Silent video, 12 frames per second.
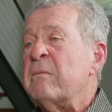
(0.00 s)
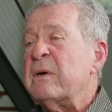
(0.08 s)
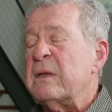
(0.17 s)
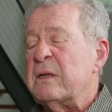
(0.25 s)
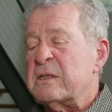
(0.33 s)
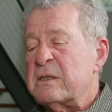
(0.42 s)

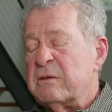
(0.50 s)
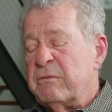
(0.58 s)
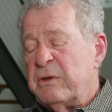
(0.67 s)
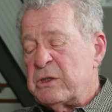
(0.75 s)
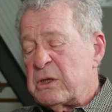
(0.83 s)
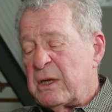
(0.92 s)
But this
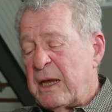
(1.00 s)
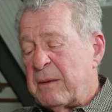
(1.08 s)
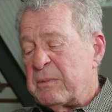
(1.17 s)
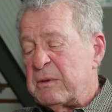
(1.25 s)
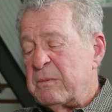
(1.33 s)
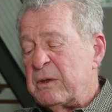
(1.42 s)
division
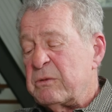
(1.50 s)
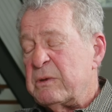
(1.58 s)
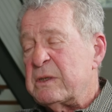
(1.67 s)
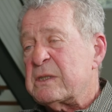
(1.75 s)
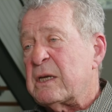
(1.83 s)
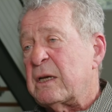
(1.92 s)
happened
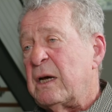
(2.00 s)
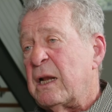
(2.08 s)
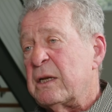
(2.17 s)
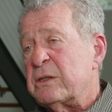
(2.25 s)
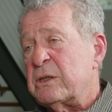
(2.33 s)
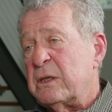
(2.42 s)
between
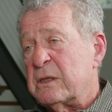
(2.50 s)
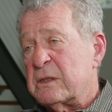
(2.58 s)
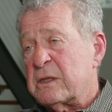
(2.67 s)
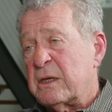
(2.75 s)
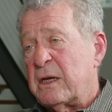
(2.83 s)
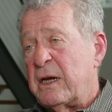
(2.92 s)
psychology and
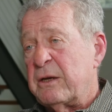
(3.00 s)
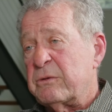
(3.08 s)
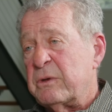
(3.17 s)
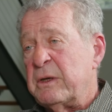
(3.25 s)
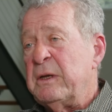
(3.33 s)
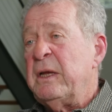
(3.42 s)

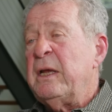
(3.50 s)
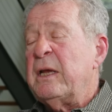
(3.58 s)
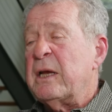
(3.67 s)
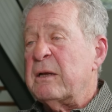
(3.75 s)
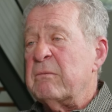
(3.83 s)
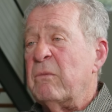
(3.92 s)
psychiatry.
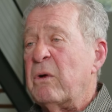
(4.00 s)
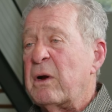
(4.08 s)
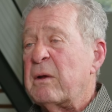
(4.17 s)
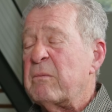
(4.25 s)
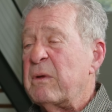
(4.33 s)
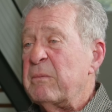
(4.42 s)
And
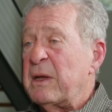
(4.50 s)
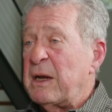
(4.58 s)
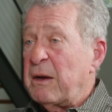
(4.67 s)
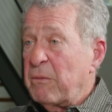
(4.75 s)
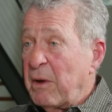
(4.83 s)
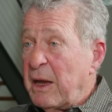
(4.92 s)
but
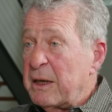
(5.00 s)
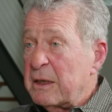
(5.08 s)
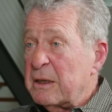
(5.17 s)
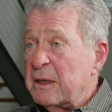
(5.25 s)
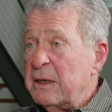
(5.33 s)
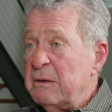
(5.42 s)

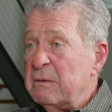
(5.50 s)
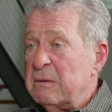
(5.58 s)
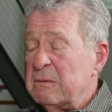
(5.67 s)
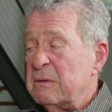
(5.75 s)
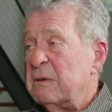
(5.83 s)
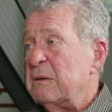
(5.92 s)
ironically,
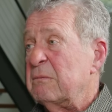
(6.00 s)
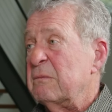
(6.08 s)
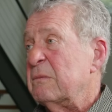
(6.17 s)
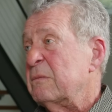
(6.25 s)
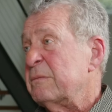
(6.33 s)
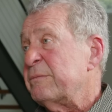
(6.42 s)

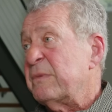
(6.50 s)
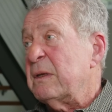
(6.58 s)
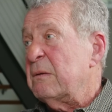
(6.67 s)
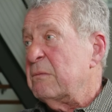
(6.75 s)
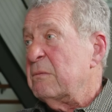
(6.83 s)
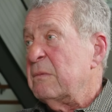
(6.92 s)

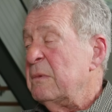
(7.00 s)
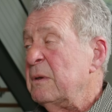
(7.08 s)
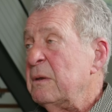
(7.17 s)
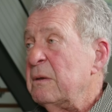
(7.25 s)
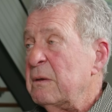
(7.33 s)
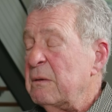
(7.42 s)
and
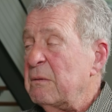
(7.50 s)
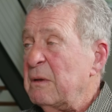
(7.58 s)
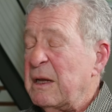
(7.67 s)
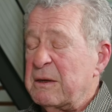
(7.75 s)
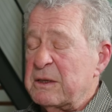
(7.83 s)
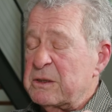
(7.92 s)

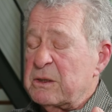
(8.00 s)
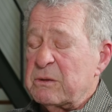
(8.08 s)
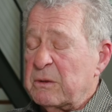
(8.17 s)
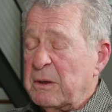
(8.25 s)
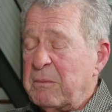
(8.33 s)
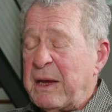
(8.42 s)
not
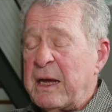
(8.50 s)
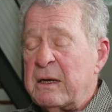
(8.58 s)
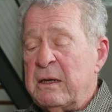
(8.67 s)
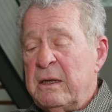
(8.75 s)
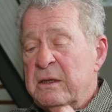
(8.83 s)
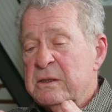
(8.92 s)
necessarily
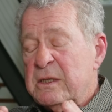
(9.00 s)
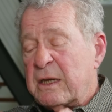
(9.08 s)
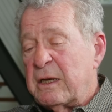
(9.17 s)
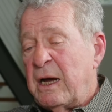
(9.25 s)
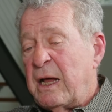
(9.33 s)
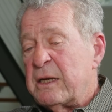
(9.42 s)
bad,
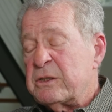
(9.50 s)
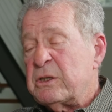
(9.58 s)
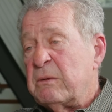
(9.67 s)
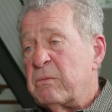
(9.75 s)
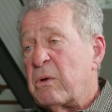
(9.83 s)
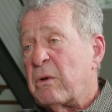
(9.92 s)

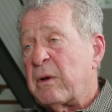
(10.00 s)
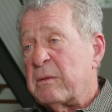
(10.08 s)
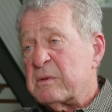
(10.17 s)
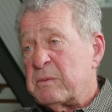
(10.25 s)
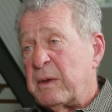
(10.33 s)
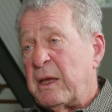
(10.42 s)
psychology
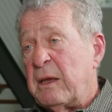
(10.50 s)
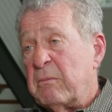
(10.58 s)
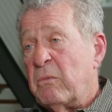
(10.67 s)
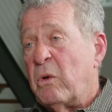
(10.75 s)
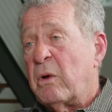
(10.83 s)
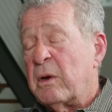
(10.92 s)
programs
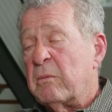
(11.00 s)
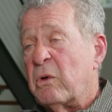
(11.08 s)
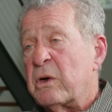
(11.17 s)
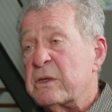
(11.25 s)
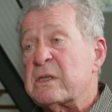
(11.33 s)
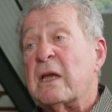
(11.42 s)
became more and
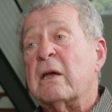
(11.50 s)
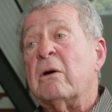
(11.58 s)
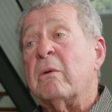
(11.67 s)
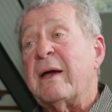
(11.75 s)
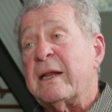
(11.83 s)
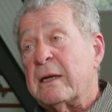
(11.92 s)
more
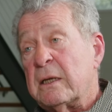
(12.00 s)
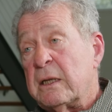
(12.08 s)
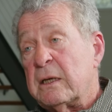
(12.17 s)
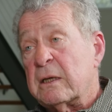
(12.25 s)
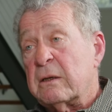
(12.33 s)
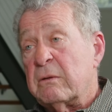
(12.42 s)

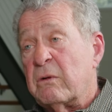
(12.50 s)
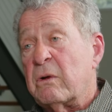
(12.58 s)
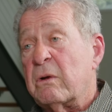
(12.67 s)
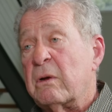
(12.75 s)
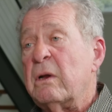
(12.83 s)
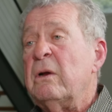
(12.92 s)
psychoanalytic and
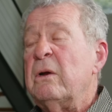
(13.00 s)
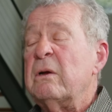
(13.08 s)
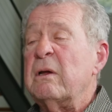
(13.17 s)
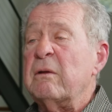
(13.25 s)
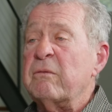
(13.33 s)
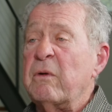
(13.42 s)

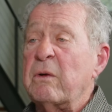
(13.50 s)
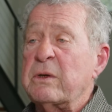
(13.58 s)
focusing